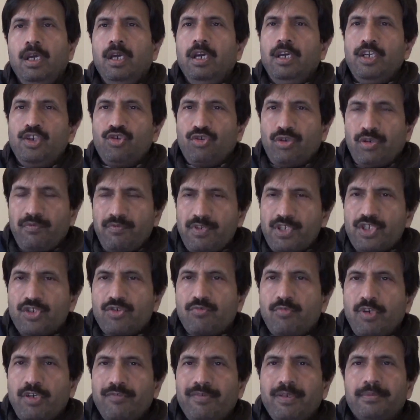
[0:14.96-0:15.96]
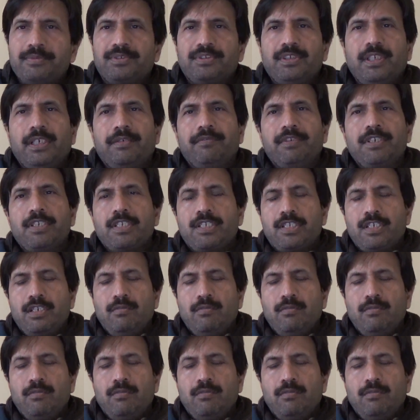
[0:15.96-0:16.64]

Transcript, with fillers: you can visit my website which is